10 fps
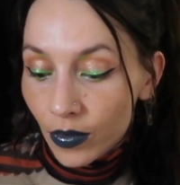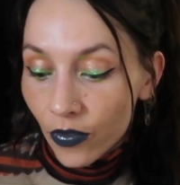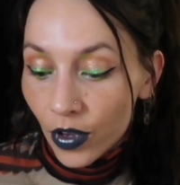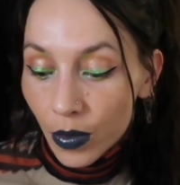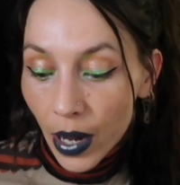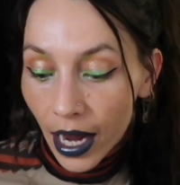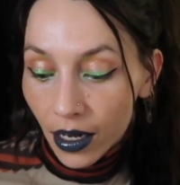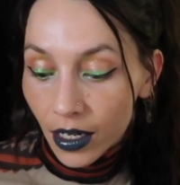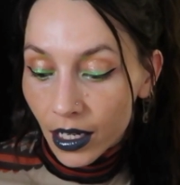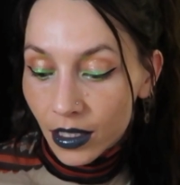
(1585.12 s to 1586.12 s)

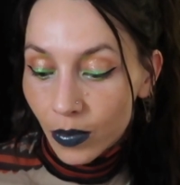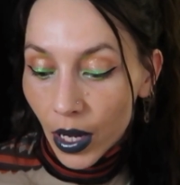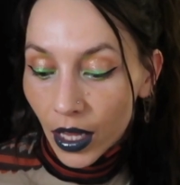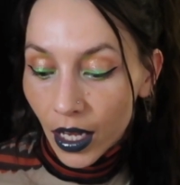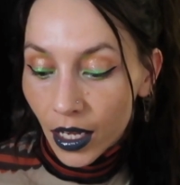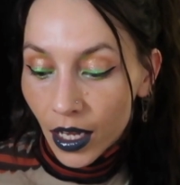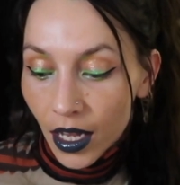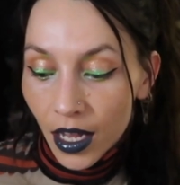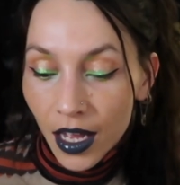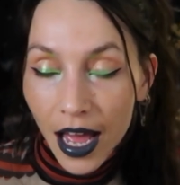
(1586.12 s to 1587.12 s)
feedback is by like
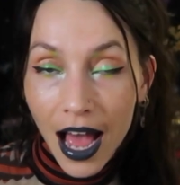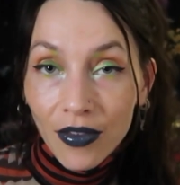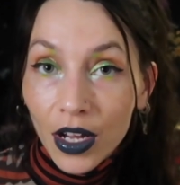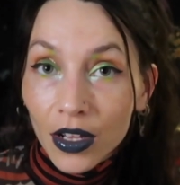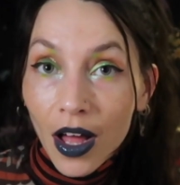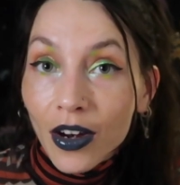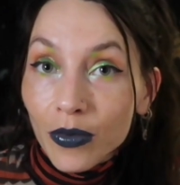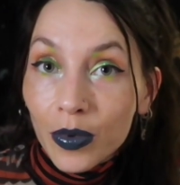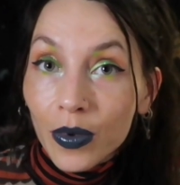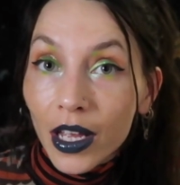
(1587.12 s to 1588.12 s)
having a lot
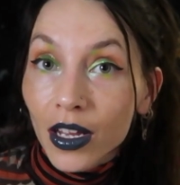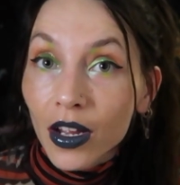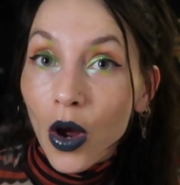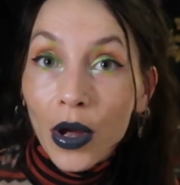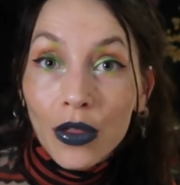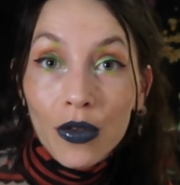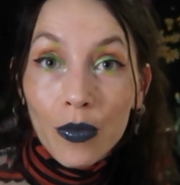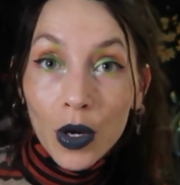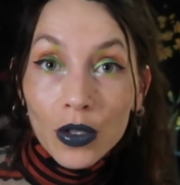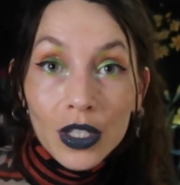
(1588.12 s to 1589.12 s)
of like going through the
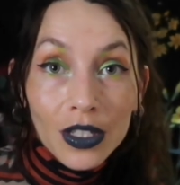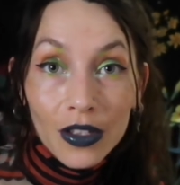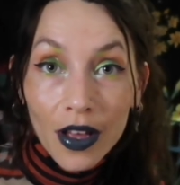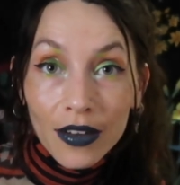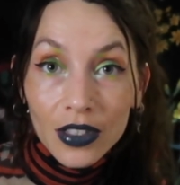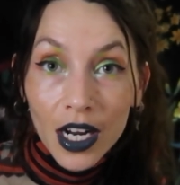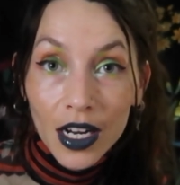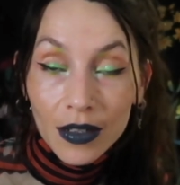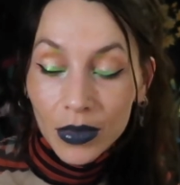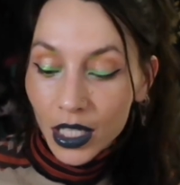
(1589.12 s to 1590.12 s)
motions a lot of
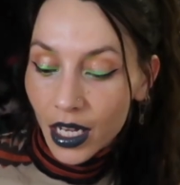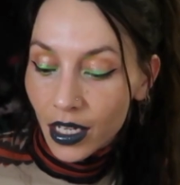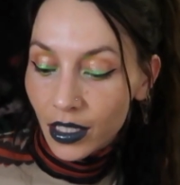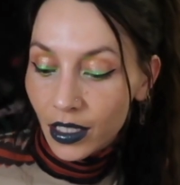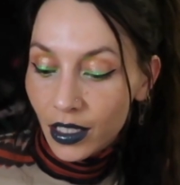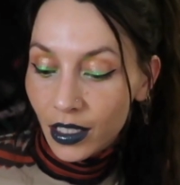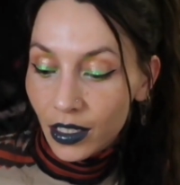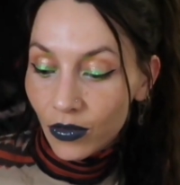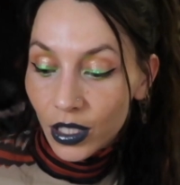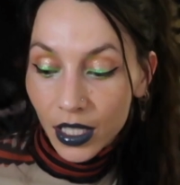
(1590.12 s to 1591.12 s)
times and
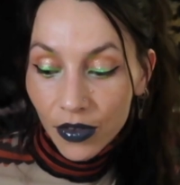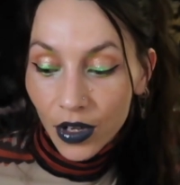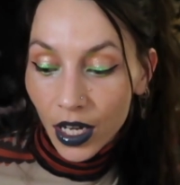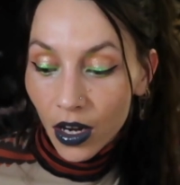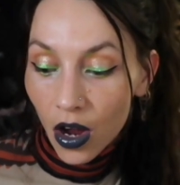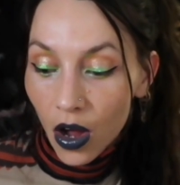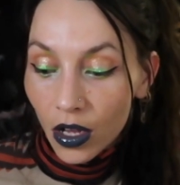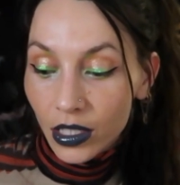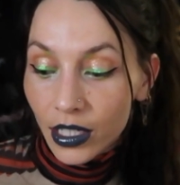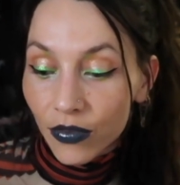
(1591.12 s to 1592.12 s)
receiving
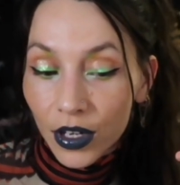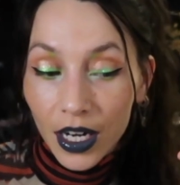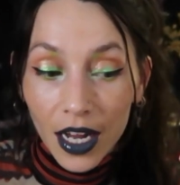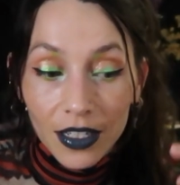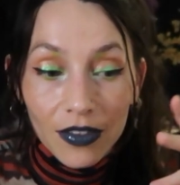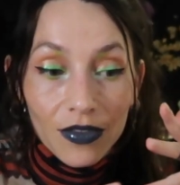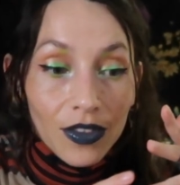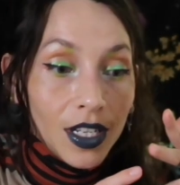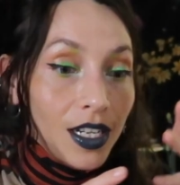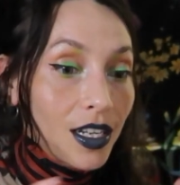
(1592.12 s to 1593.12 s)
different kind of,
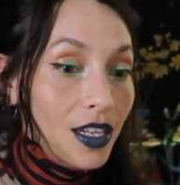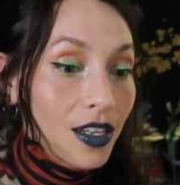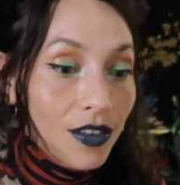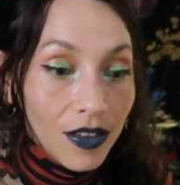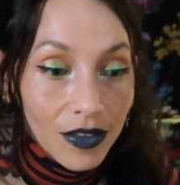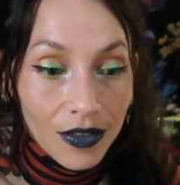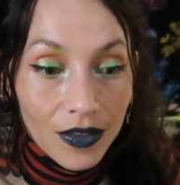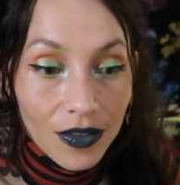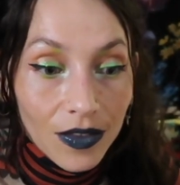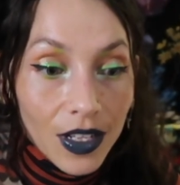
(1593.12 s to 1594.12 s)

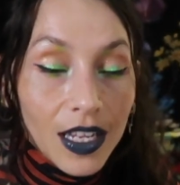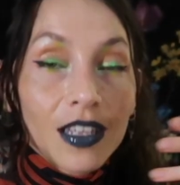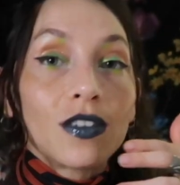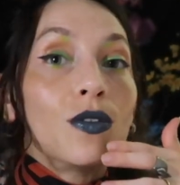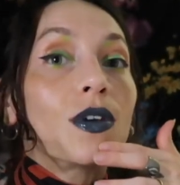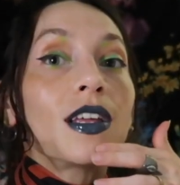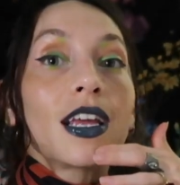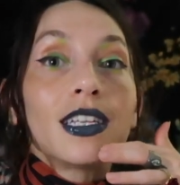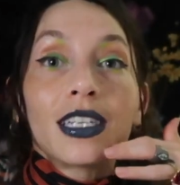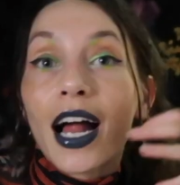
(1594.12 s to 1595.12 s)
like, you can
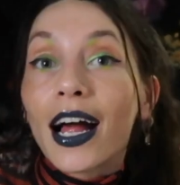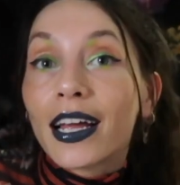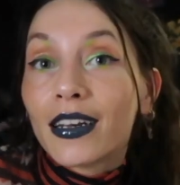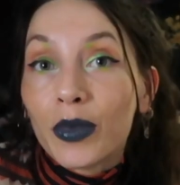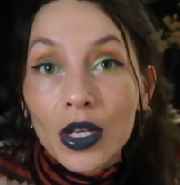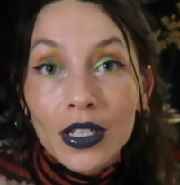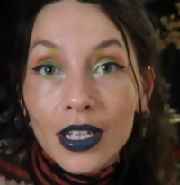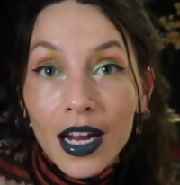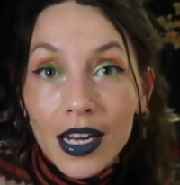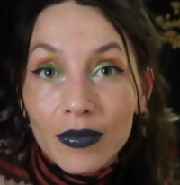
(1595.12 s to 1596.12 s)
get denied a million
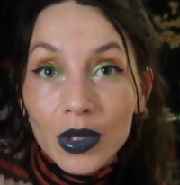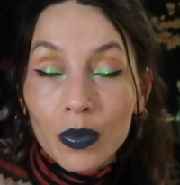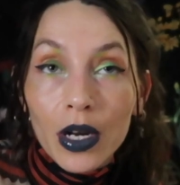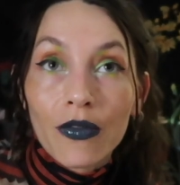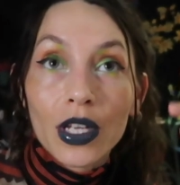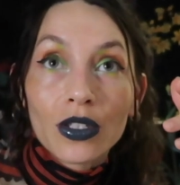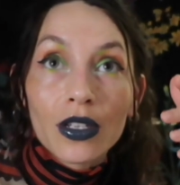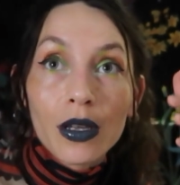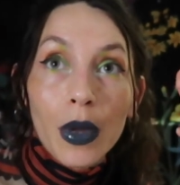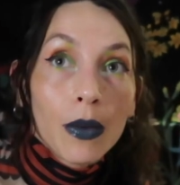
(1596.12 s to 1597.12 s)
times, but
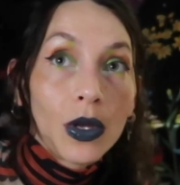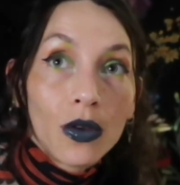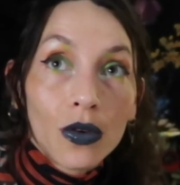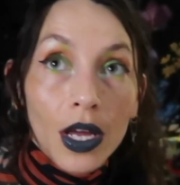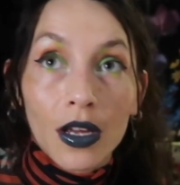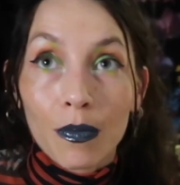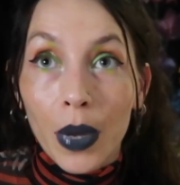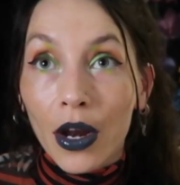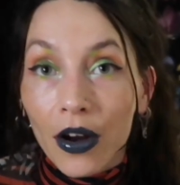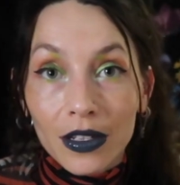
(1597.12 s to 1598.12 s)
eventually maybe you'll get
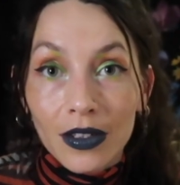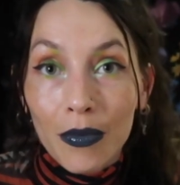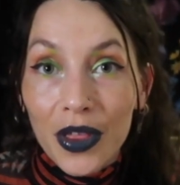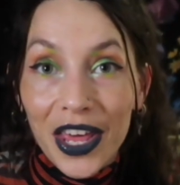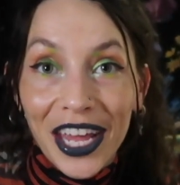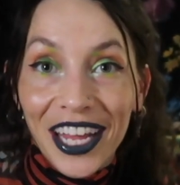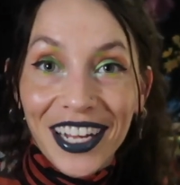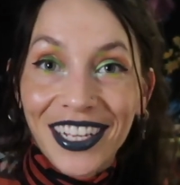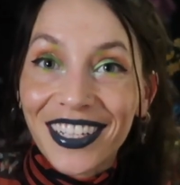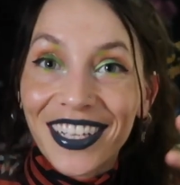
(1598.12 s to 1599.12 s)
better at
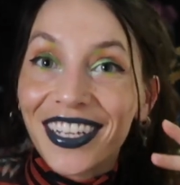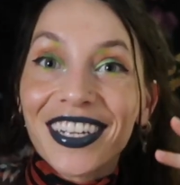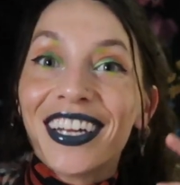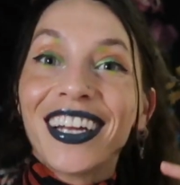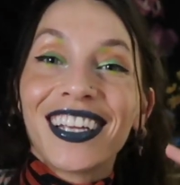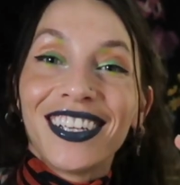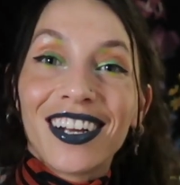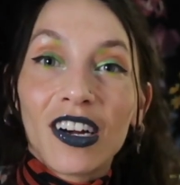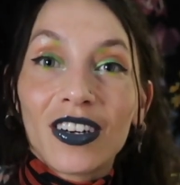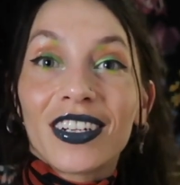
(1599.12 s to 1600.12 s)
something. Like,
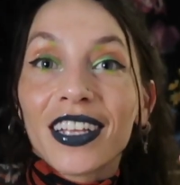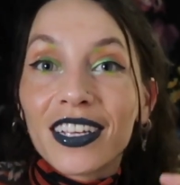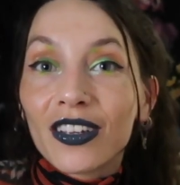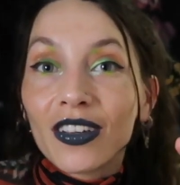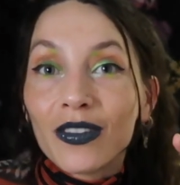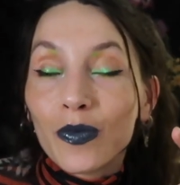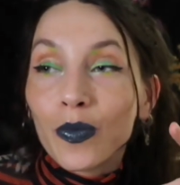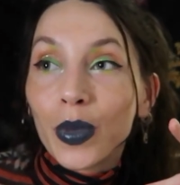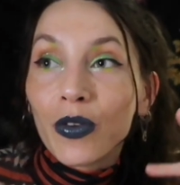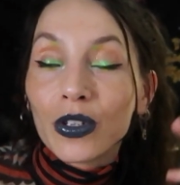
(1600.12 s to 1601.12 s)
like, you
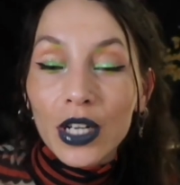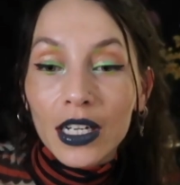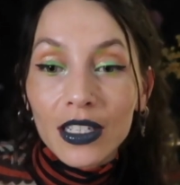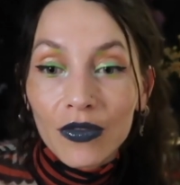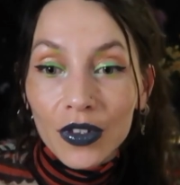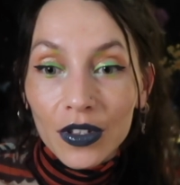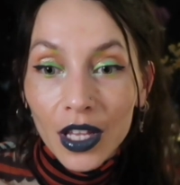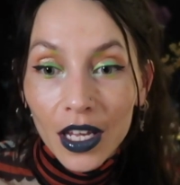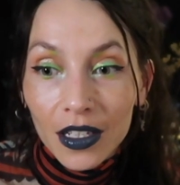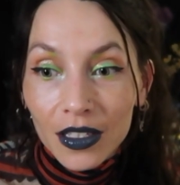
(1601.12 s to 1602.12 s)
can be rejected for
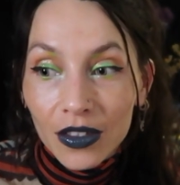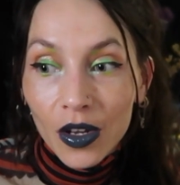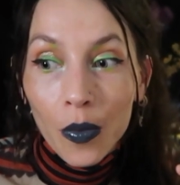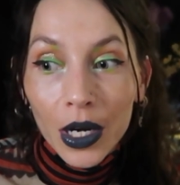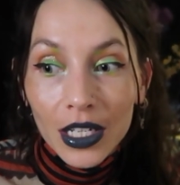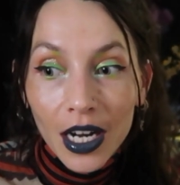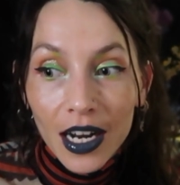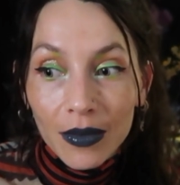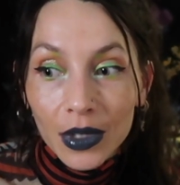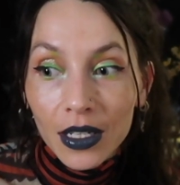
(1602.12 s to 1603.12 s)
things so many
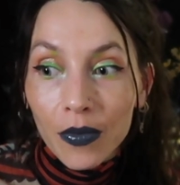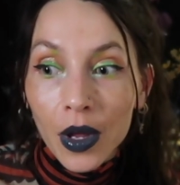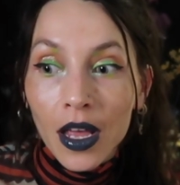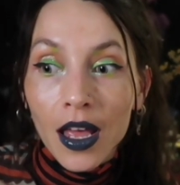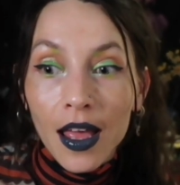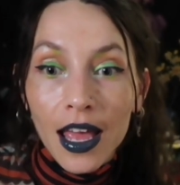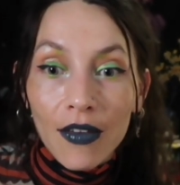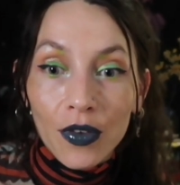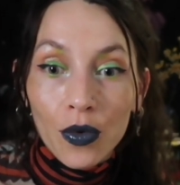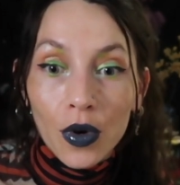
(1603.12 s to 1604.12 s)
times, and
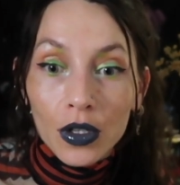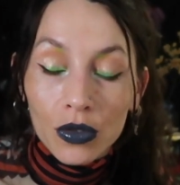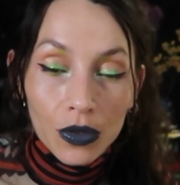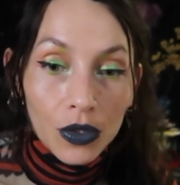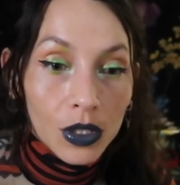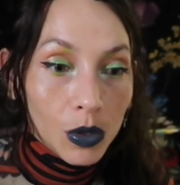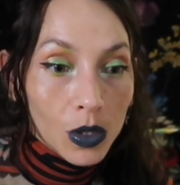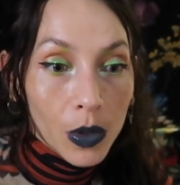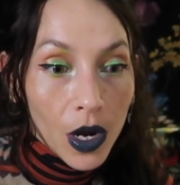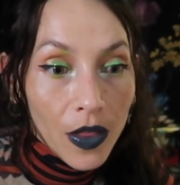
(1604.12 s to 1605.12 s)
if you are truly supposed
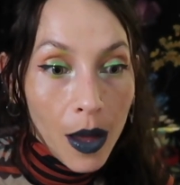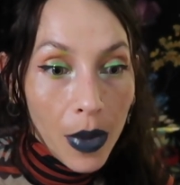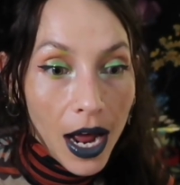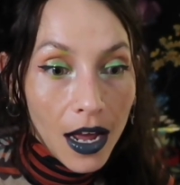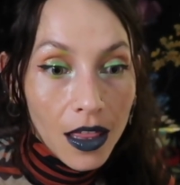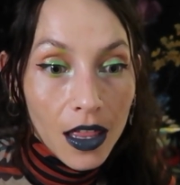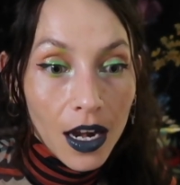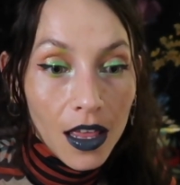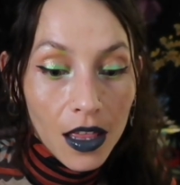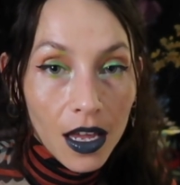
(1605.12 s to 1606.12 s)
to be on that path, then
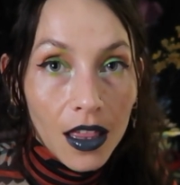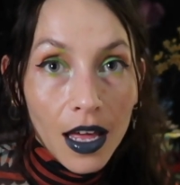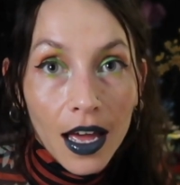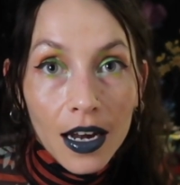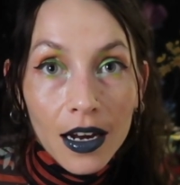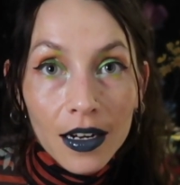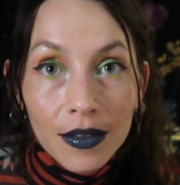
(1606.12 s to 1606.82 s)
I think that